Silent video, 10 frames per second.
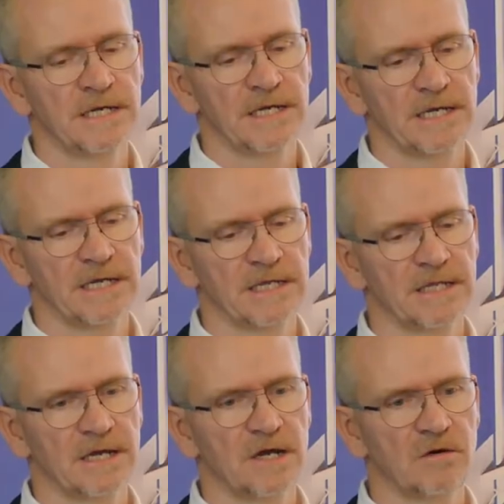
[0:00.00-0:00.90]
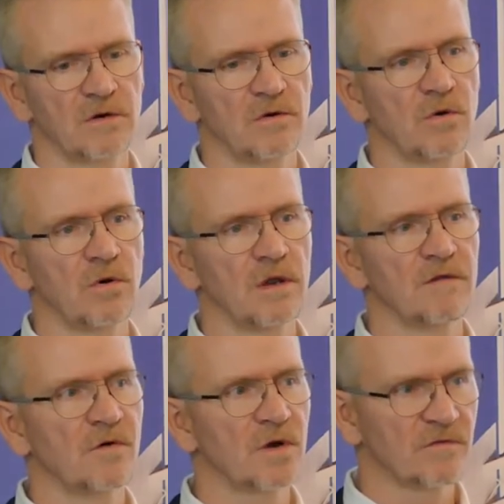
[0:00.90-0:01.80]
and now all
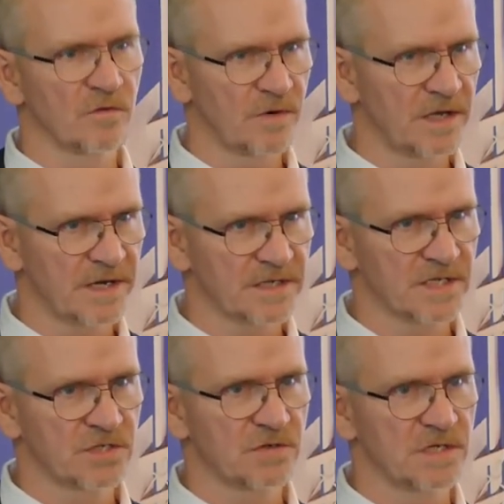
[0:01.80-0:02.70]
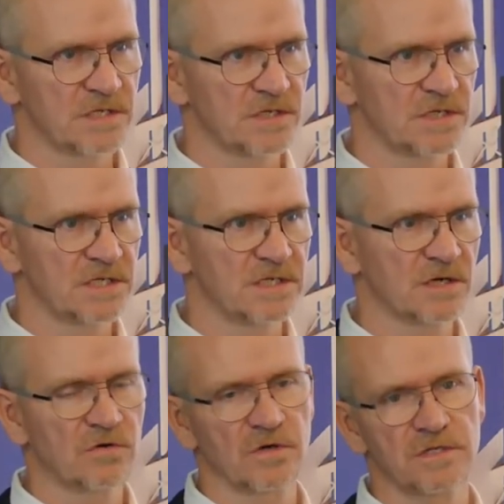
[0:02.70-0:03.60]
Vodafone branded accessories you see
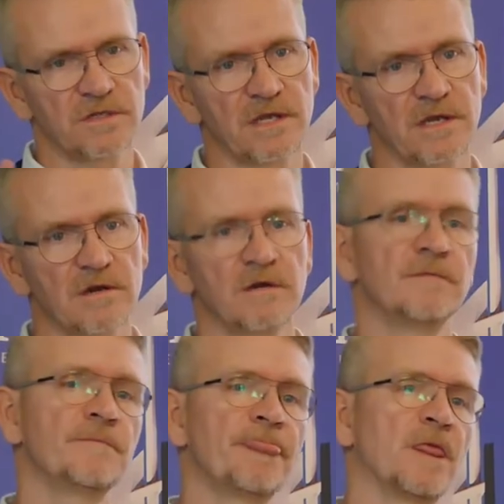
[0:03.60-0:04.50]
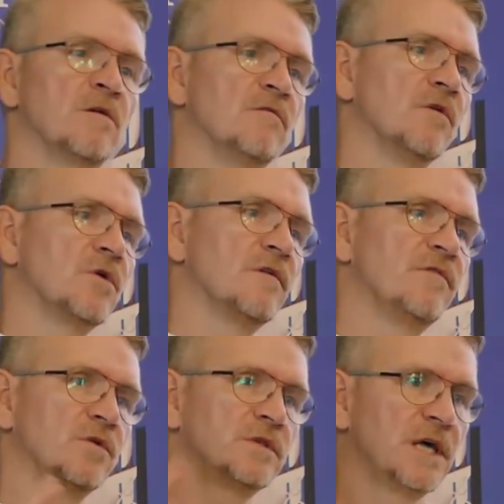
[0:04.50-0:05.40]
across their
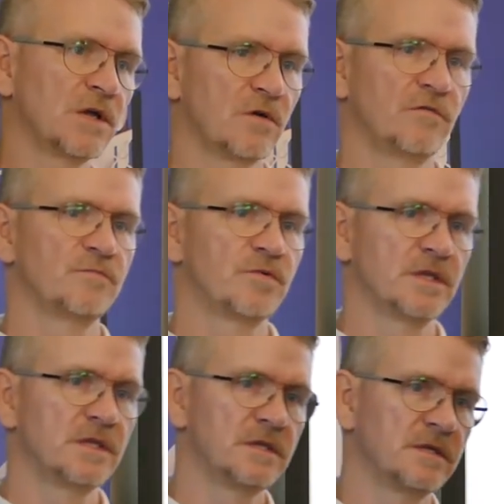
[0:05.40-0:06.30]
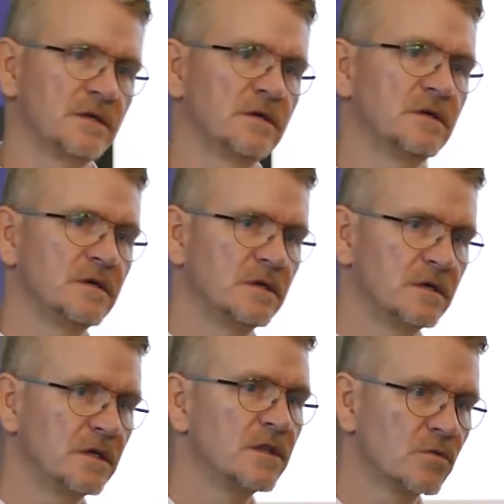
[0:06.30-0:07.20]
Vodafone telco footprint
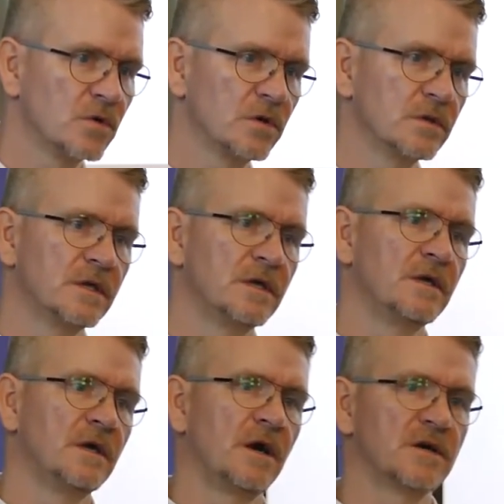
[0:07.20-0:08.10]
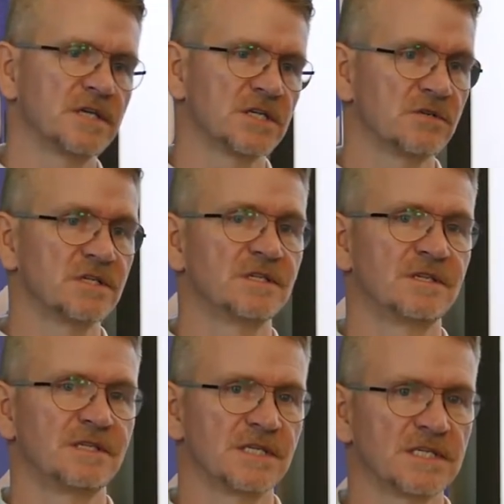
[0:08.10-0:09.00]
in the world are accessories
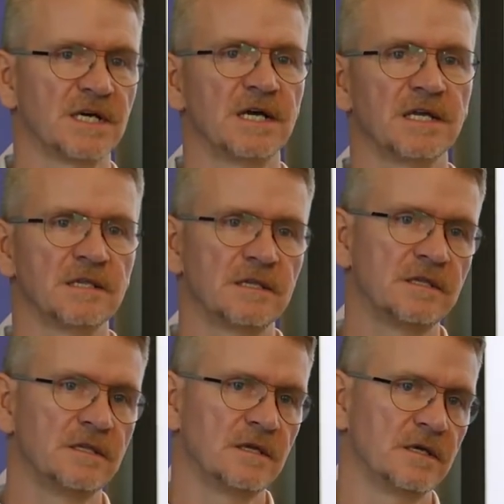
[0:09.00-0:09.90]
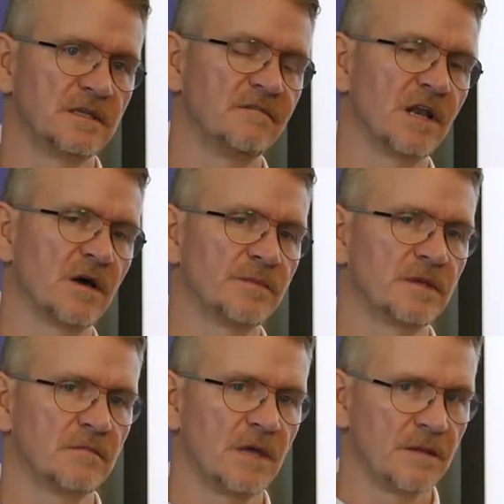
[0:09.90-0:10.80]
designed, developed,
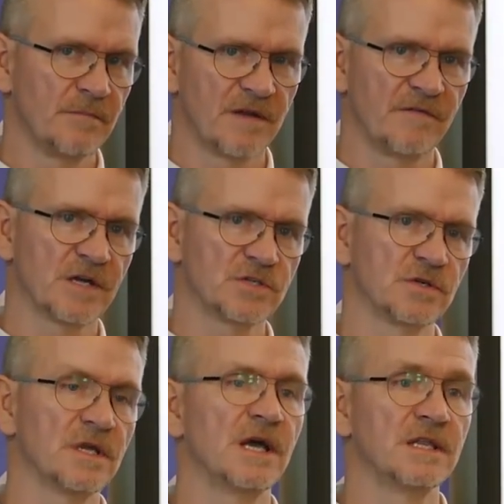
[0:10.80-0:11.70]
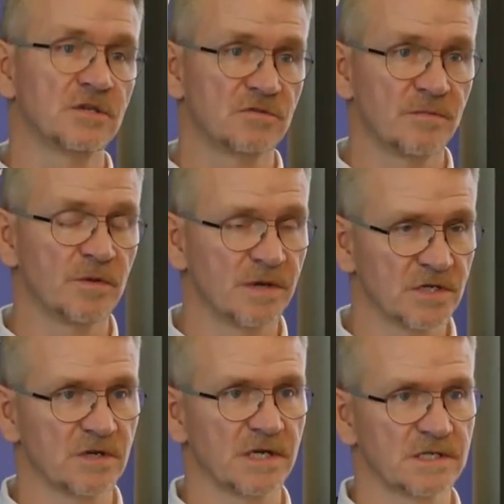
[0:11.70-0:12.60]
and manufactured and distributed by
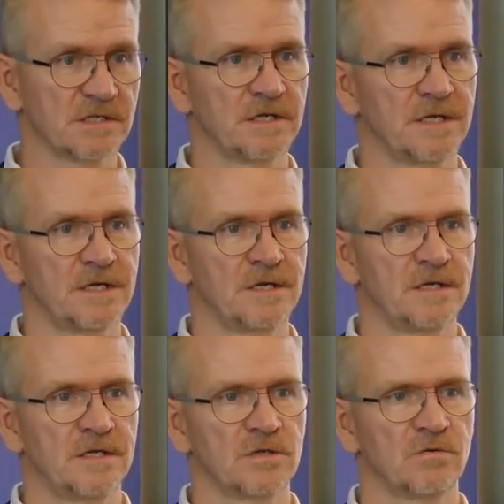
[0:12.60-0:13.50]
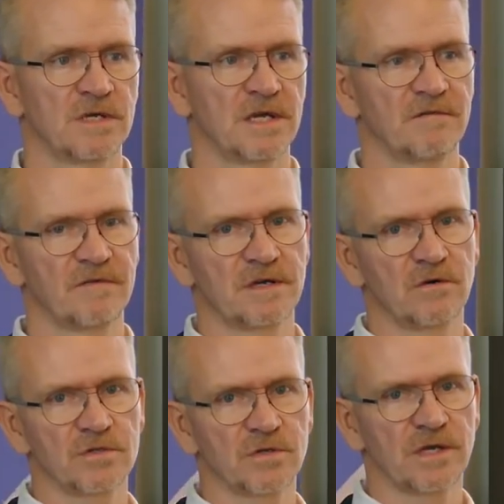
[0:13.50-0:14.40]
Strax. So we have
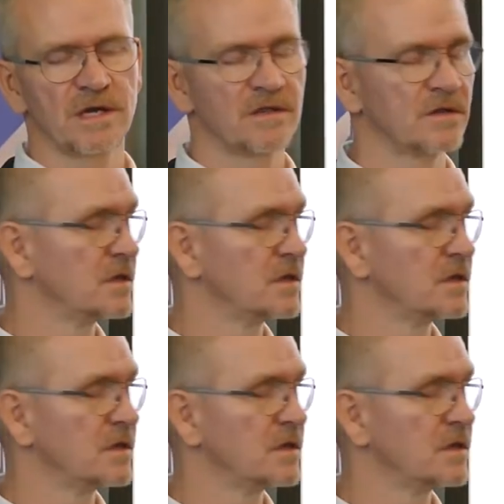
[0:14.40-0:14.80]
also gathered